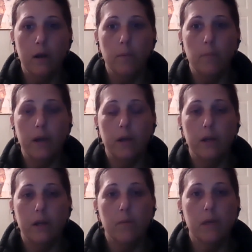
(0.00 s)
but you
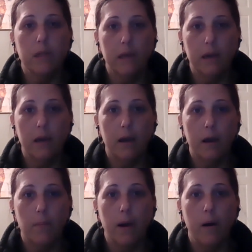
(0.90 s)
need to be thinking
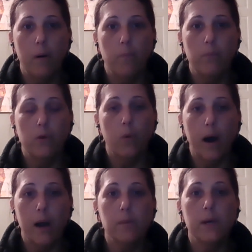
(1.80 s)
about the
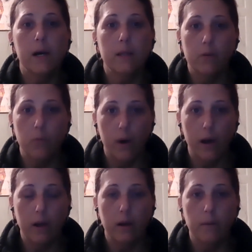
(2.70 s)
why behind the
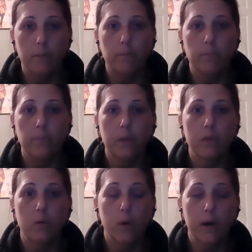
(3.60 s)
what.
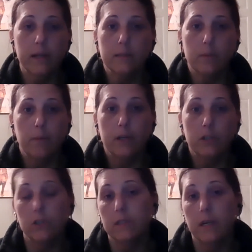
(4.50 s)
The what is my
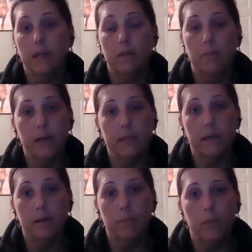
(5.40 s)
patient is taking the
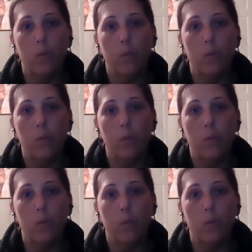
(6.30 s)
medicine, but